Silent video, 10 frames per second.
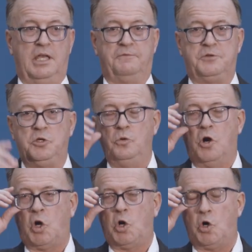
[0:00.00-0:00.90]
If you
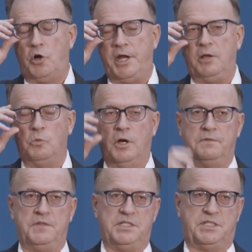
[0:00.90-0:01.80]
hurry one
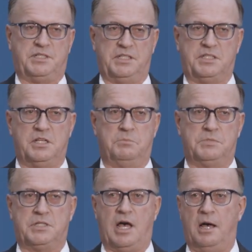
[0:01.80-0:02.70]
of these
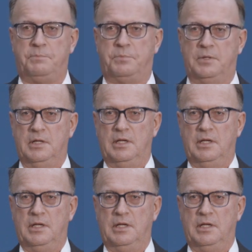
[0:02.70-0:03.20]
systems up,